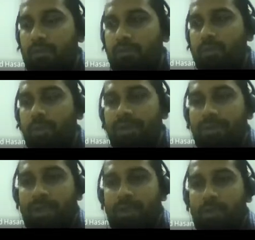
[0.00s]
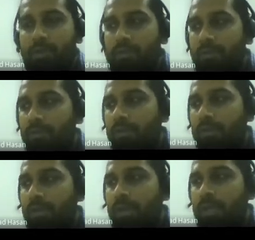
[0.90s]
So what you can do
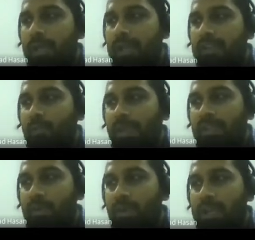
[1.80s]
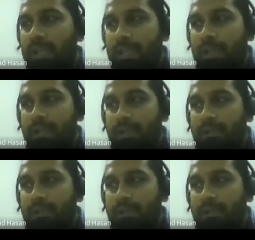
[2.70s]
is when you are here,